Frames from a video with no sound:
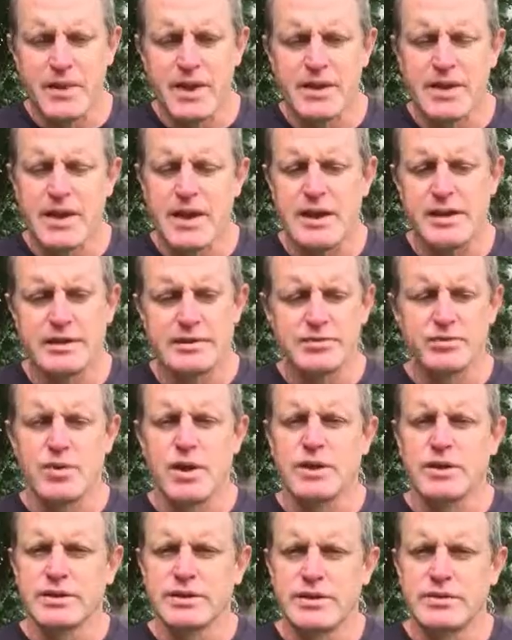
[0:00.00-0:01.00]
again is
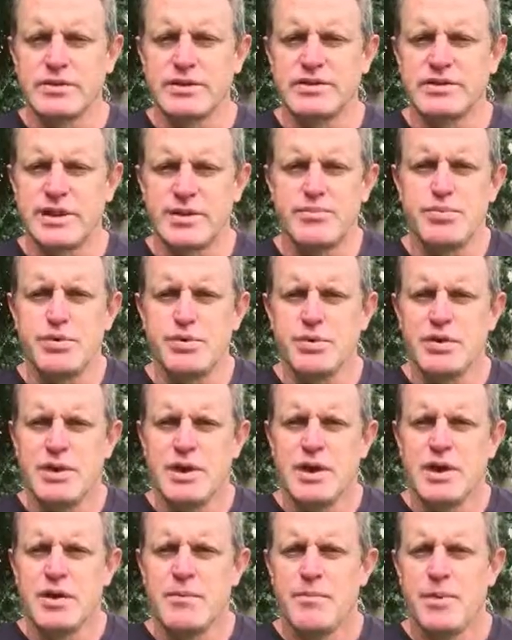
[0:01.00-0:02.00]
relatively simple,
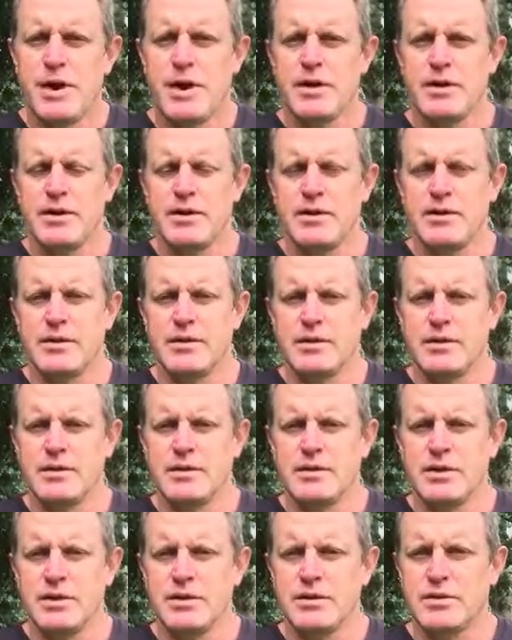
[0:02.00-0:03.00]
but
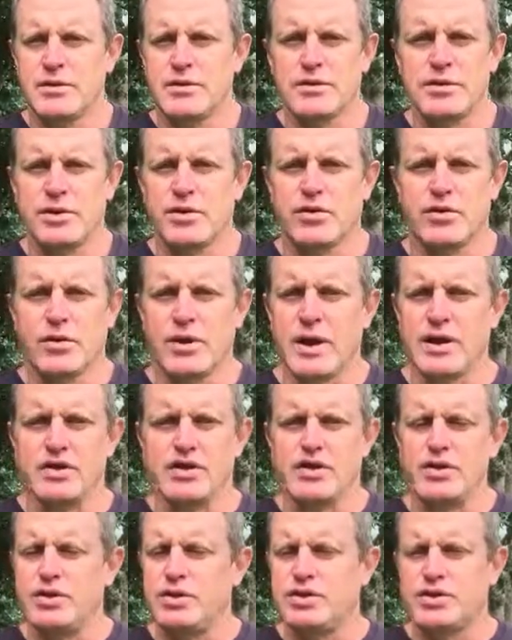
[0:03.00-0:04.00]
can create
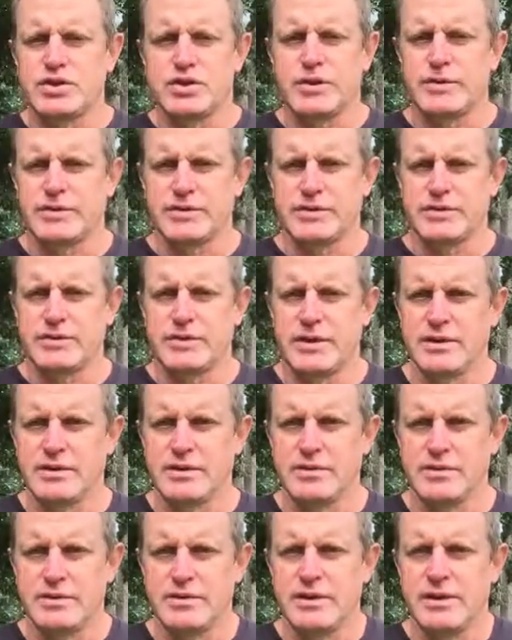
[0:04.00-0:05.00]
huge shifts
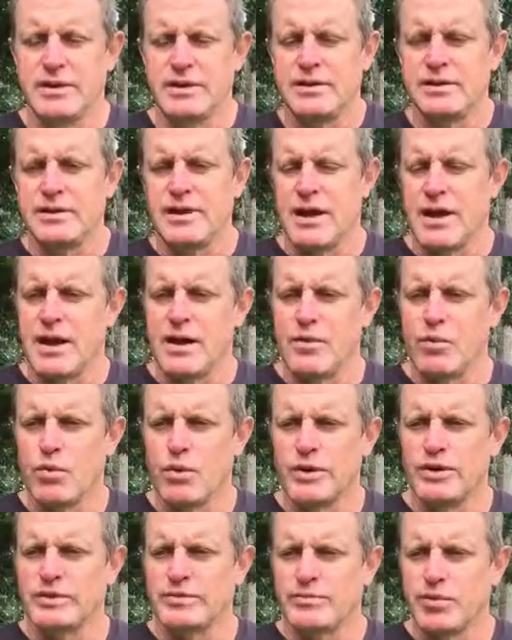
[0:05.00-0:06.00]
in
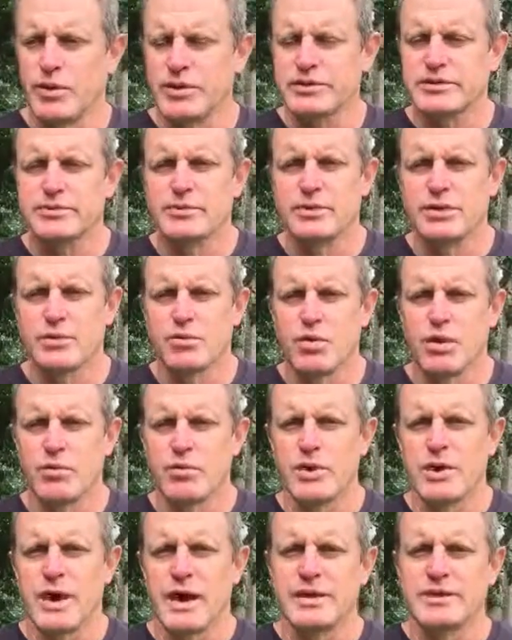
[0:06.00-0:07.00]
what is possible and
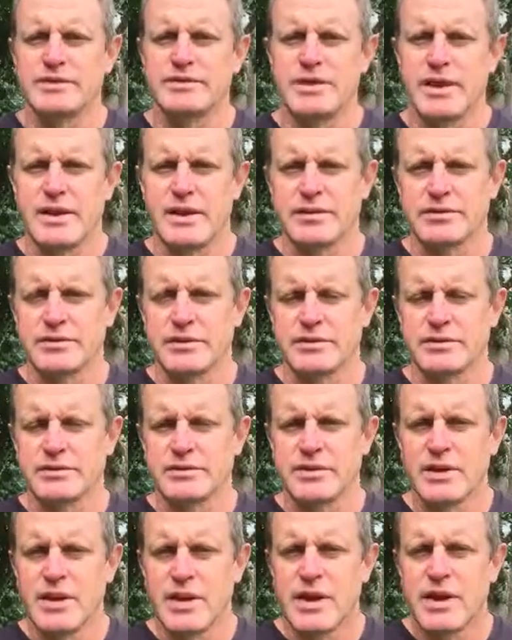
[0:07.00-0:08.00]
what we understand
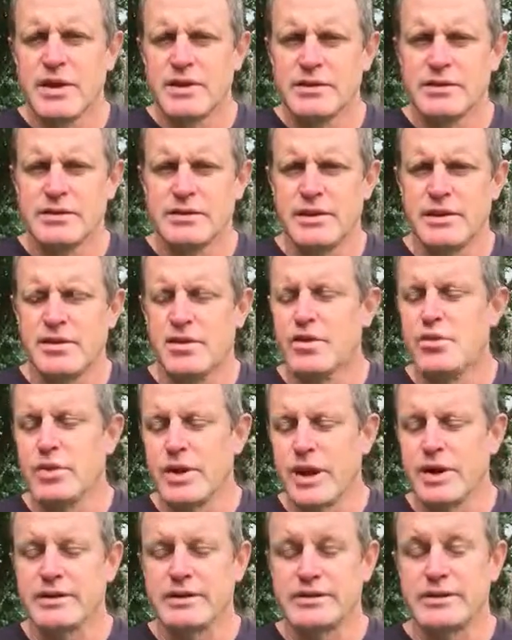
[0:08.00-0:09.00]
ourselves, who
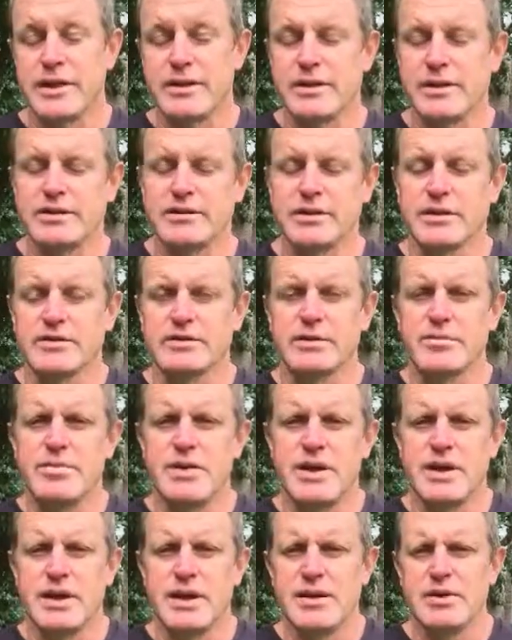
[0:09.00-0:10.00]
we understand ourselves to
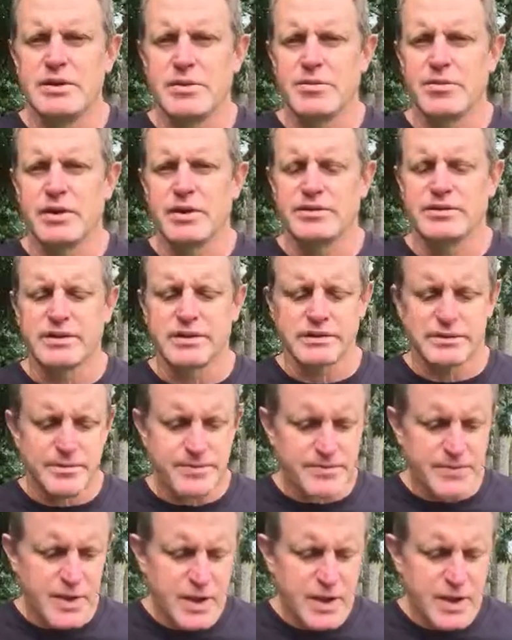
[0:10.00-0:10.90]
be in the process.